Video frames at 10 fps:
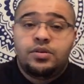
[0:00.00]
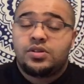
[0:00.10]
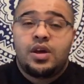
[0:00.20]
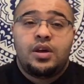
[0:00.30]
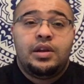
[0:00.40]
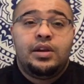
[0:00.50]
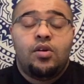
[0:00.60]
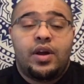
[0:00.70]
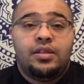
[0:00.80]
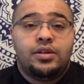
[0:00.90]
certainly
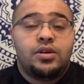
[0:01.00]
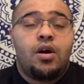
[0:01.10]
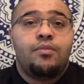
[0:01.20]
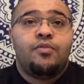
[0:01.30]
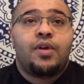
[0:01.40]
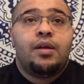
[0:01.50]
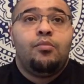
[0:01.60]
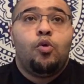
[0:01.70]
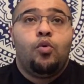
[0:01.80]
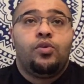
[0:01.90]
not in the time frame
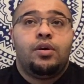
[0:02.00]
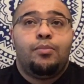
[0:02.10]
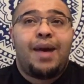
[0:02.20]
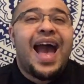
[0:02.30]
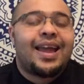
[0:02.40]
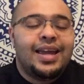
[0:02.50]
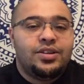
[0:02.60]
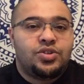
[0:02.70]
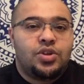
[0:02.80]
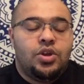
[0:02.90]
or the
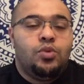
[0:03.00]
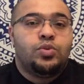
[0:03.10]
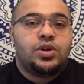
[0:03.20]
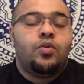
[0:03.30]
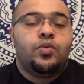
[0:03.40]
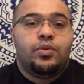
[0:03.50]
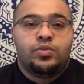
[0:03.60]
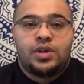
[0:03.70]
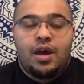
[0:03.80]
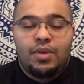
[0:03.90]
package that you were told it was
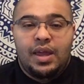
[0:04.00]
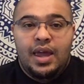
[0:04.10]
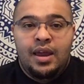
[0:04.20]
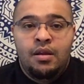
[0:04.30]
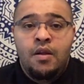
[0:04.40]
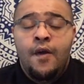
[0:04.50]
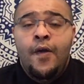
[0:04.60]
coming in.